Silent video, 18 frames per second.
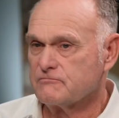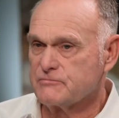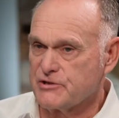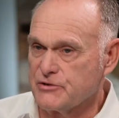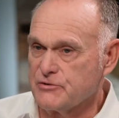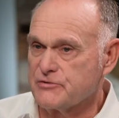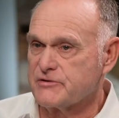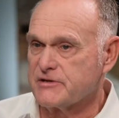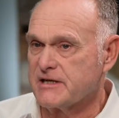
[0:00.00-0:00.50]

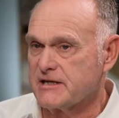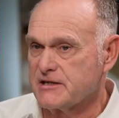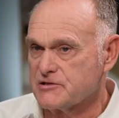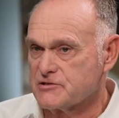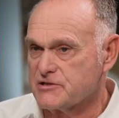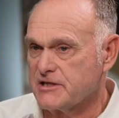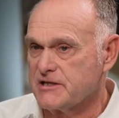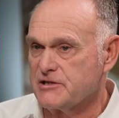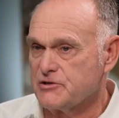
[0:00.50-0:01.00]
two
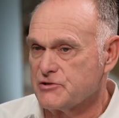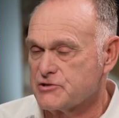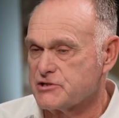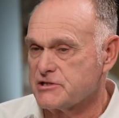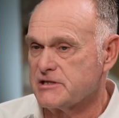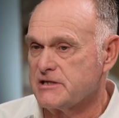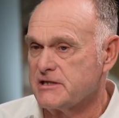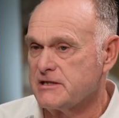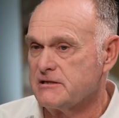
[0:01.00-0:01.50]
things that you
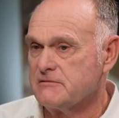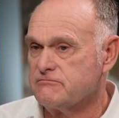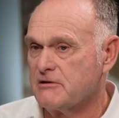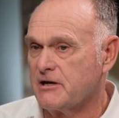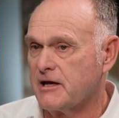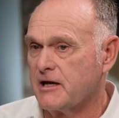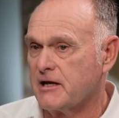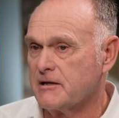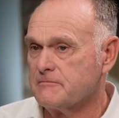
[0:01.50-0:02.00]
see
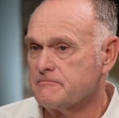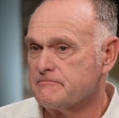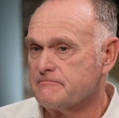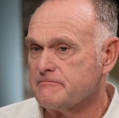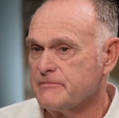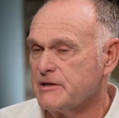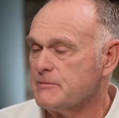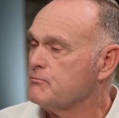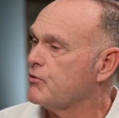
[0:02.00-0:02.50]

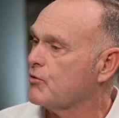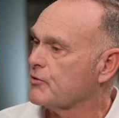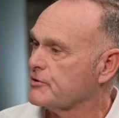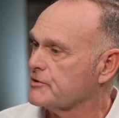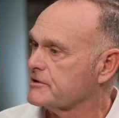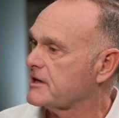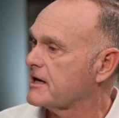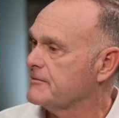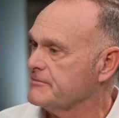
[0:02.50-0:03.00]

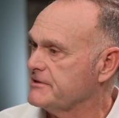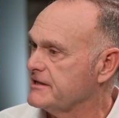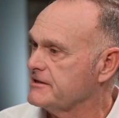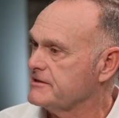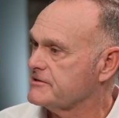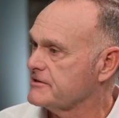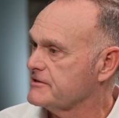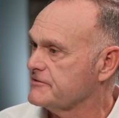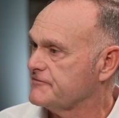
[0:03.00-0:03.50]
important coming
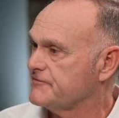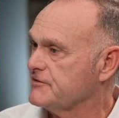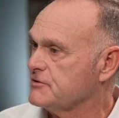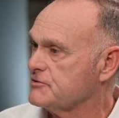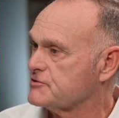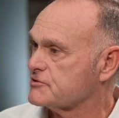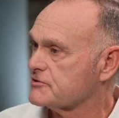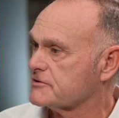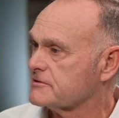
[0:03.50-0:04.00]
into the
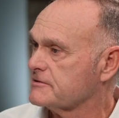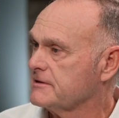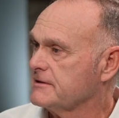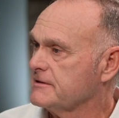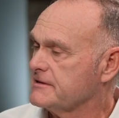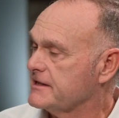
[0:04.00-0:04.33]
future